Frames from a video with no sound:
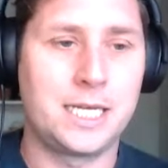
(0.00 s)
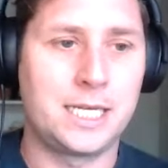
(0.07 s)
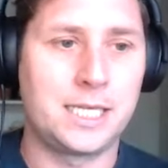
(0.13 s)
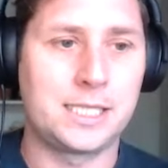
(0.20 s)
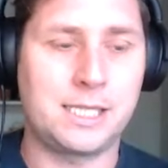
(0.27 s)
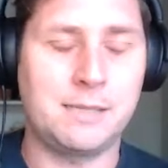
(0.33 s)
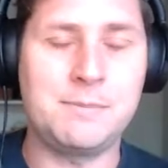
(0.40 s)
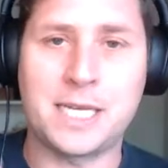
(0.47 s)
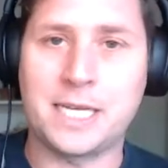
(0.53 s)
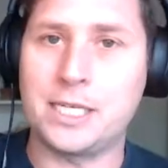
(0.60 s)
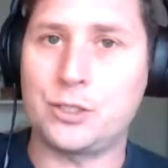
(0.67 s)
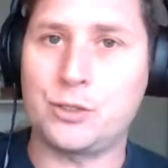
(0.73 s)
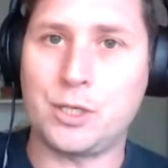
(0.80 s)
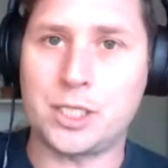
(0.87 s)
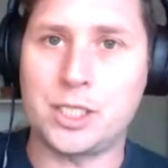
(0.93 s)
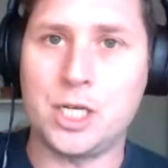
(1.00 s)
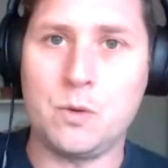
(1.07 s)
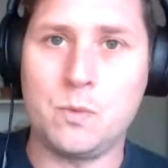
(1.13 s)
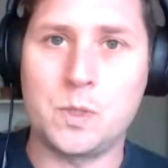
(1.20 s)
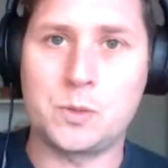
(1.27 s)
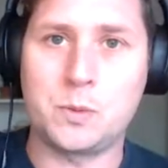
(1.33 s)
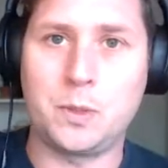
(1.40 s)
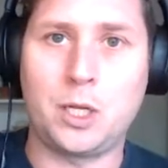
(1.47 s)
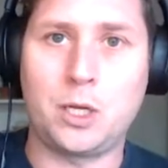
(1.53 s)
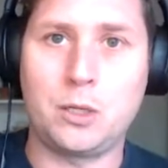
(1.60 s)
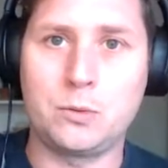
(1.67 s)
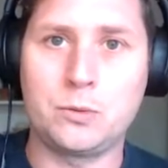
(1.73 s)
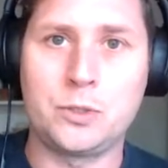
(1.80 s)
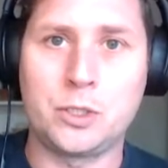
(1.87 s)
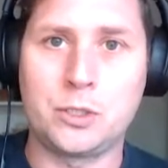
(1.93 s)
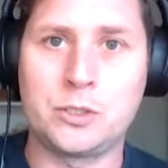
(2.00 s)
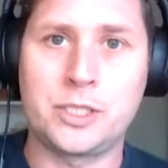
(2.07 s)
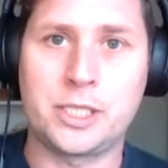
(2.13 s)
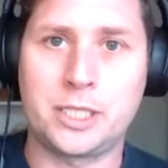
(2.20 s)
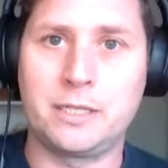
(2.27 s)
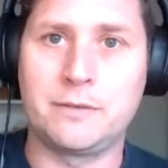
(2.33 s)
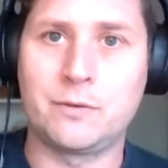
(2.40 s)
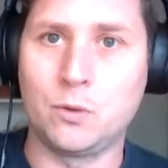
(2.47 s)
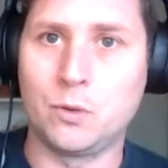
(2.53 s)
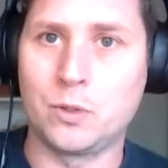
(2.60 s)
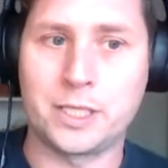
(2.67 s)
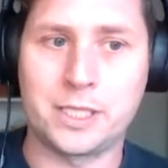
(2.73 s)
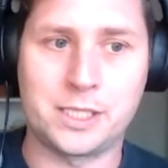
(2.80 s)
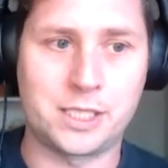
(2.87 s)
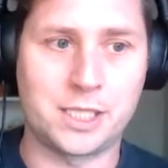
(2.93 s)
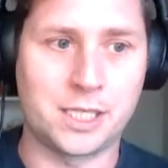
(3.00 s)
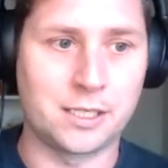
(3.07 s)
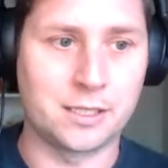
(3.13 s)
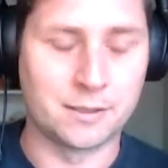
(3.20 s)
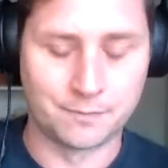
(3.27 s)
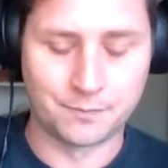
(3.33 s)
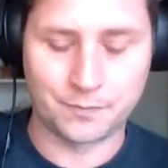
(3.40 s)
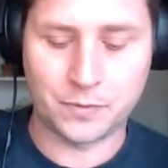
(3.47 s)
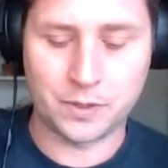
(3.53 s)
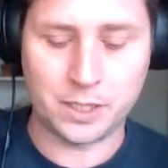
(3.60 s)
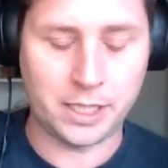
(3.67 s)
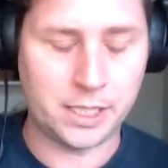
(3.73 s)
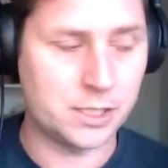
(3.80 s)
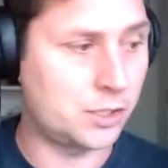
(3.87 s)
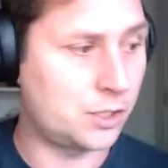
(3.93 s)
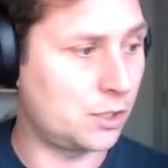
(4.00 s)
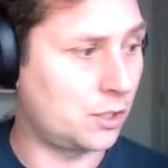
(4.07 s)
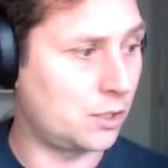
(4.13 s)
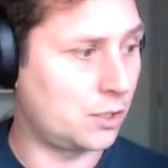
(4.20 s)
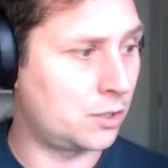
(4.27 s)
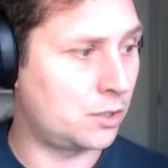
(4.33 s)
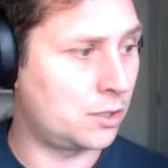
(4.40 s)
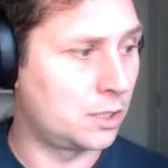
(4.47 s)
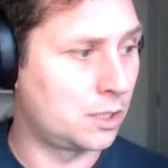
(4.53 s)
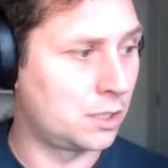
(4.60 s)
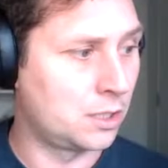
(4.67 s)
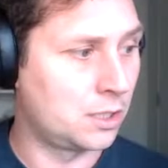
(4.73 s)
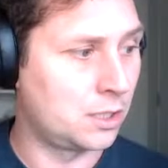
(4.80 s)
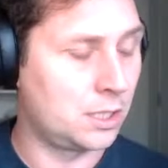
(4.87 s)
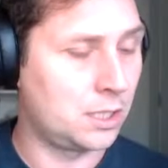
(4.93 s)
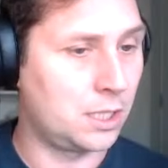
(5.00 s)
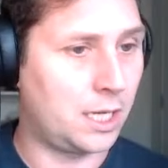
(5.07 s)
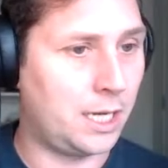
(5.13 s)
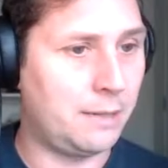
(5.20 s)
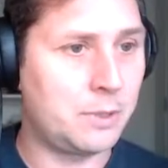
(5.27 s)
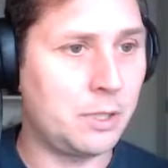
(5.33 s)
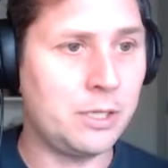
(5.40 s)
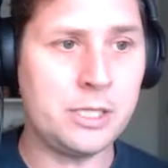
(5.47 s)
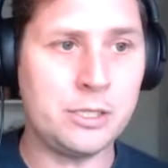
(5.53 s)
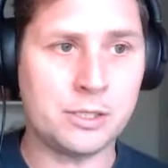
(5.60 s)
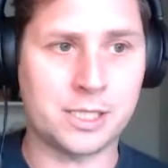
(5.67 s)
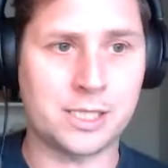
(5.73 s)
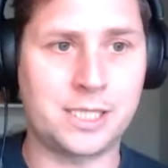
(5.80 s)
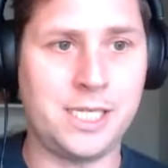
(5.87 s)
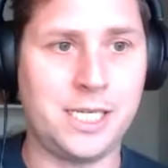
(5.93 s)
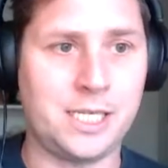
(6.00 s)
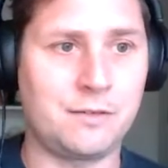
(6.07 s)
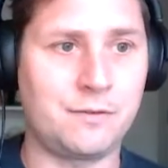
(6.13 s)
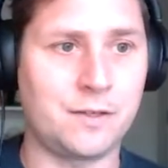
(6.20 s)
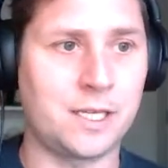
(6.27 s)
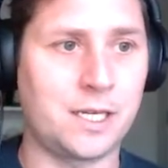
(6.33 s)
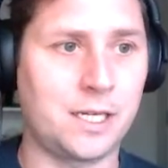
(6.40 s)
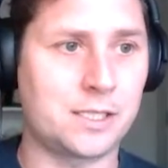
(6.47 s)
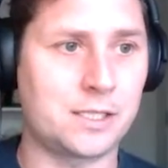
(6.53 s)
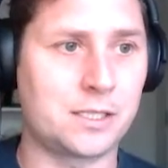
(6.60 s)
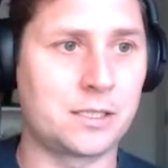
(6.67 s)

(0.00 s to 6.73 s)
some data structure which will hold nodes that I've already seen. And so I'm going to use a set for that.